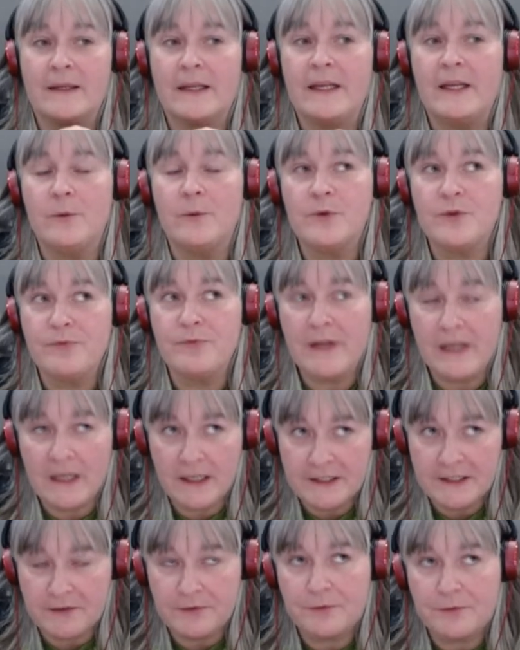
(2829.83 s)
It was really
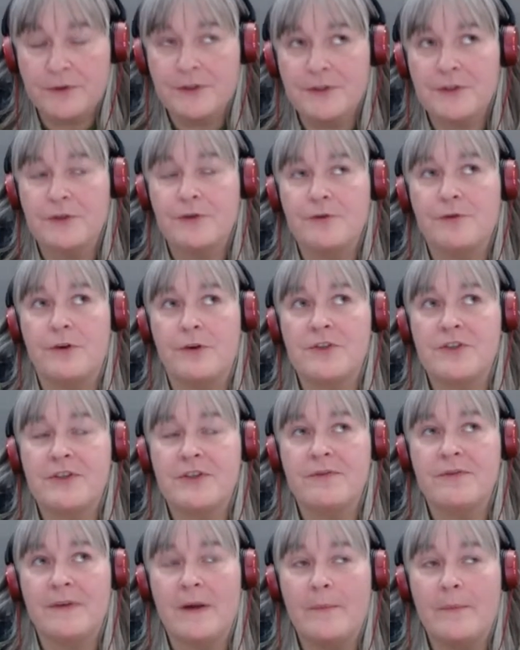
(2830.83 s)
different across the
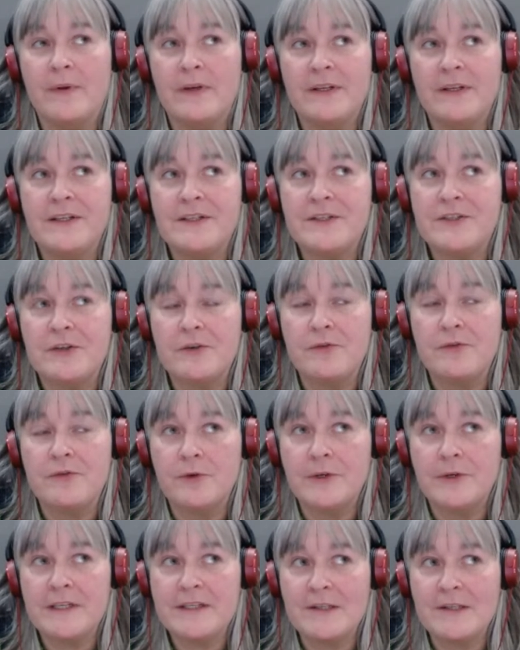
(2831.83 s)
family. So,
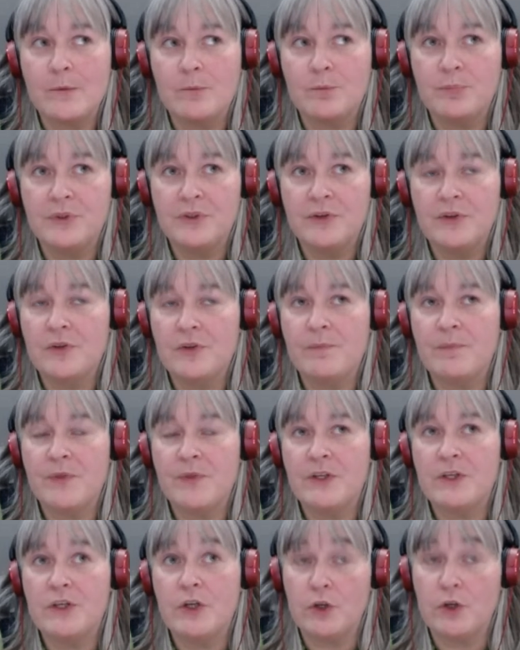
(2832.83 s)
for example, the,
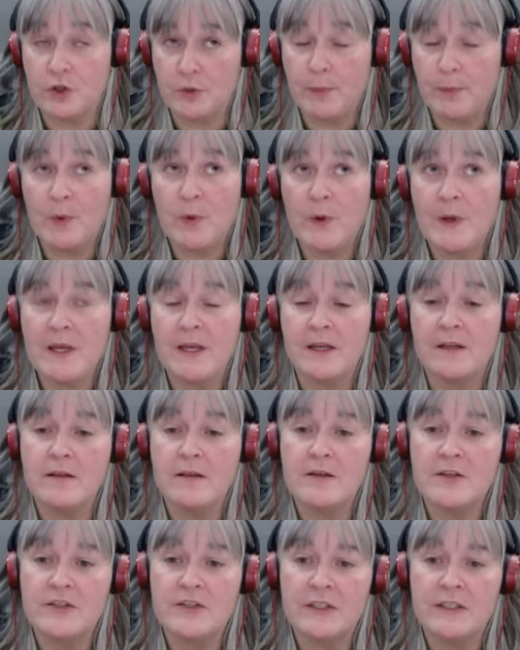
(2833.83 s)
the Dutch boy in
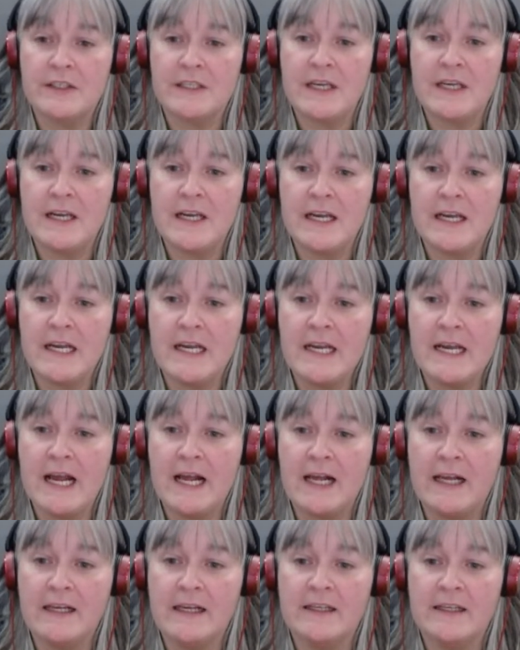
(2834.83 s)
the study, he
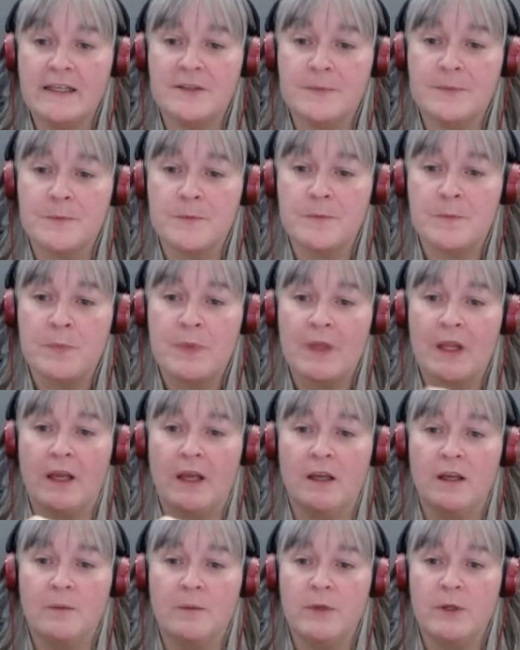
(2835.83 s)
had,
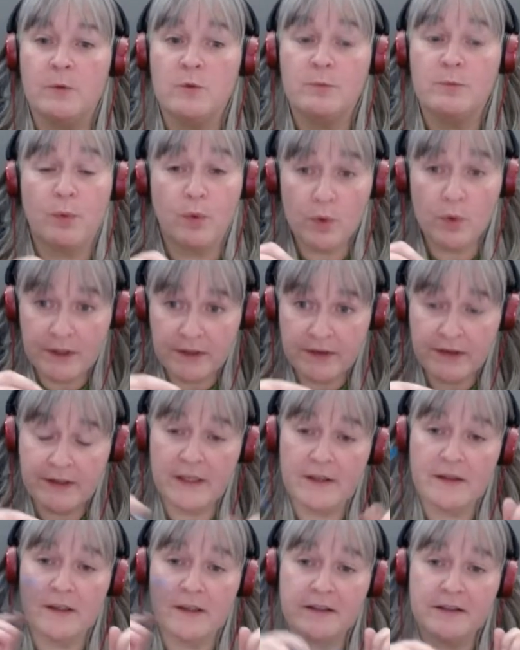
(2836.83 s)
uh, he was born in the
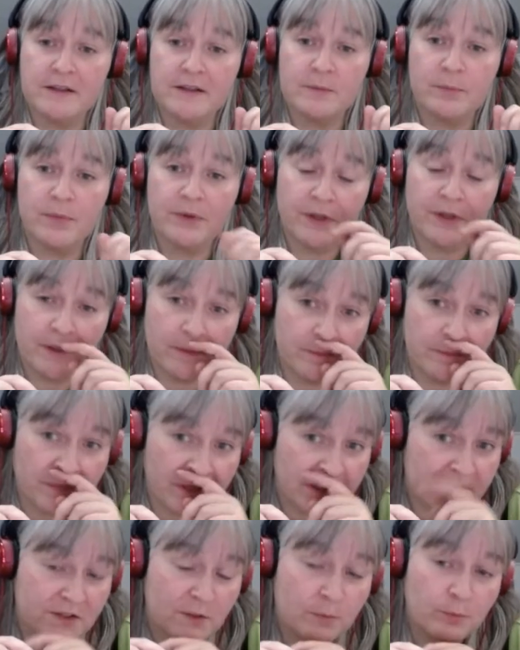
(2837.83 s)
Netherlands, but then
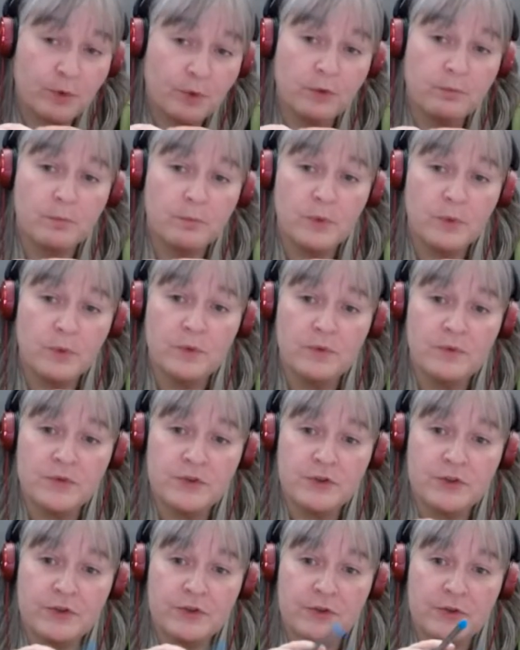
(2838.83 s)
at some point moved
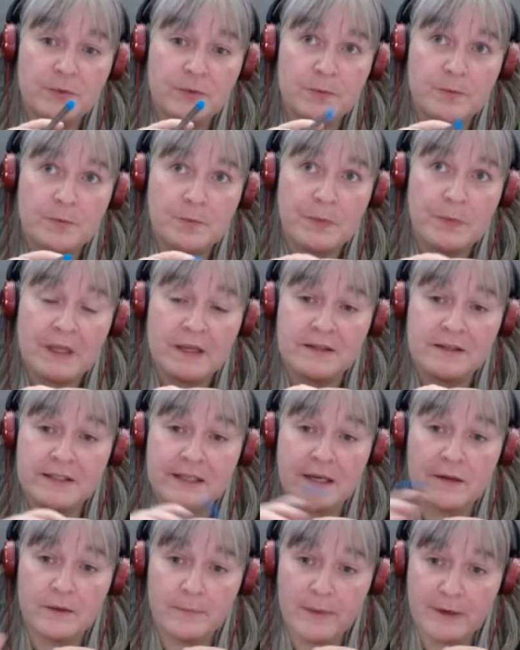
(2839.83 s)
to
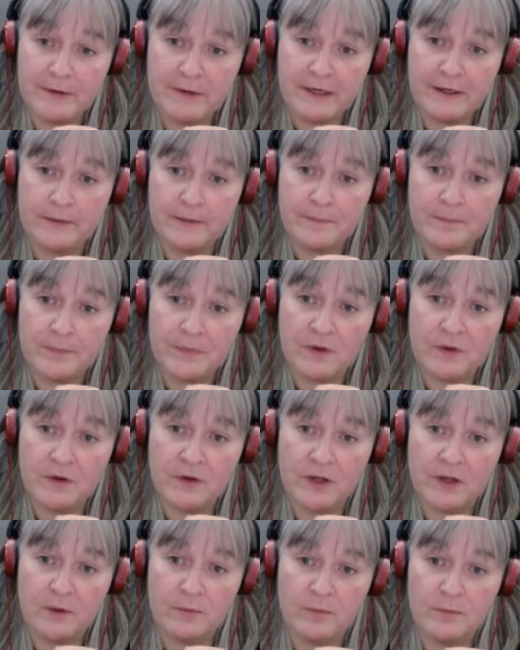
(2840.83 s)
South America
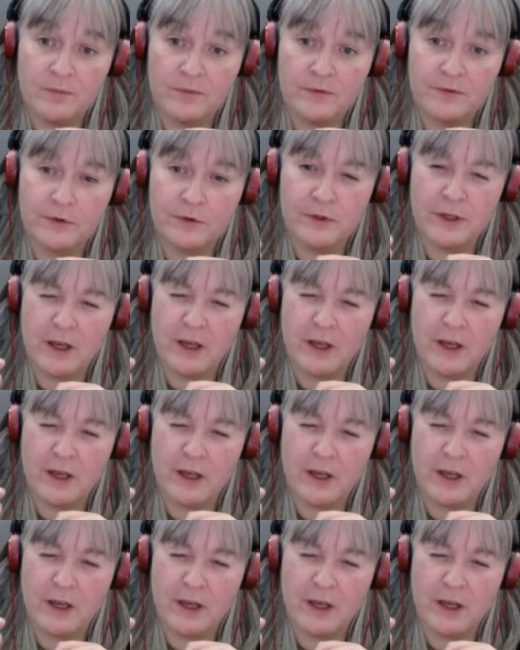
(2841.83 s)
um, for